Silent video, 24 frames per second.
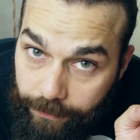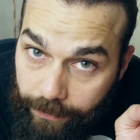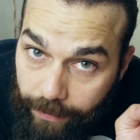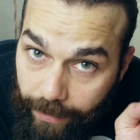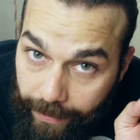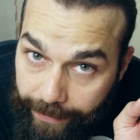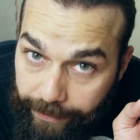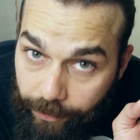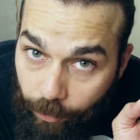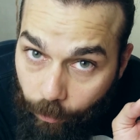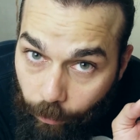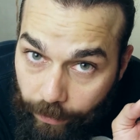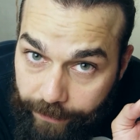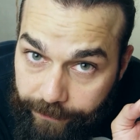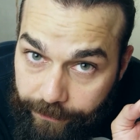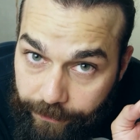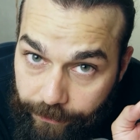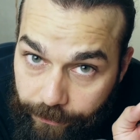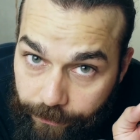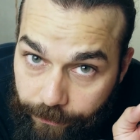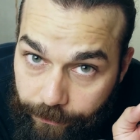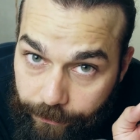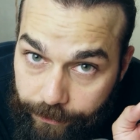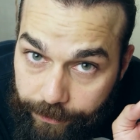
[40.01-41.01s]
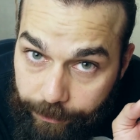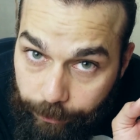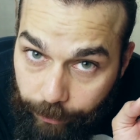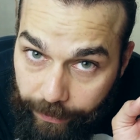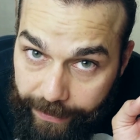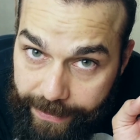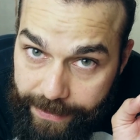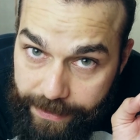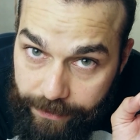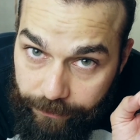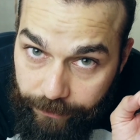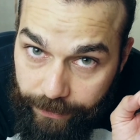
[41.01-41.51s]
I know what to use in
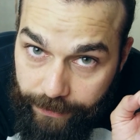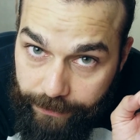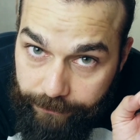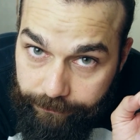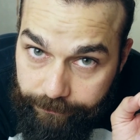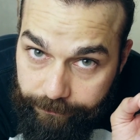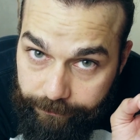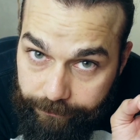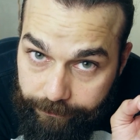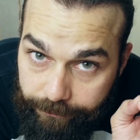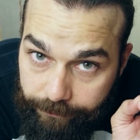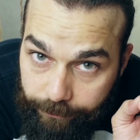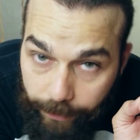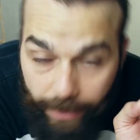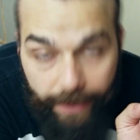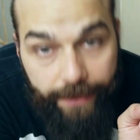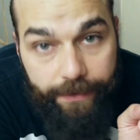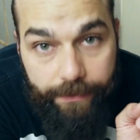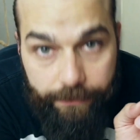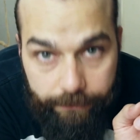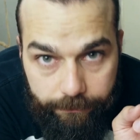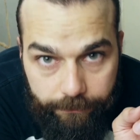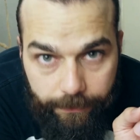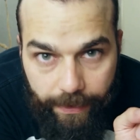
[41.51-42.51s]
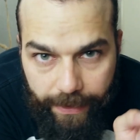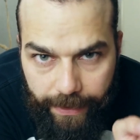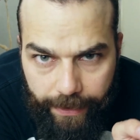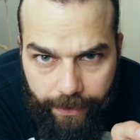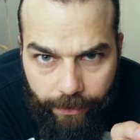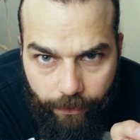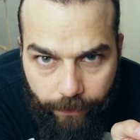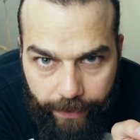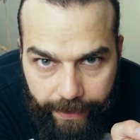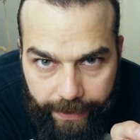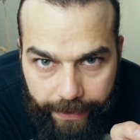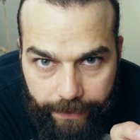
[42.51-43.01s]
place of it, but I gotta
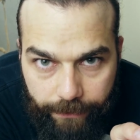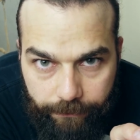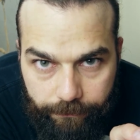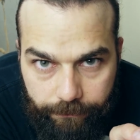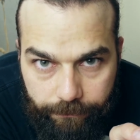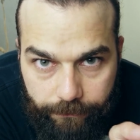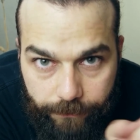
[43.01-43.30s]
go get it.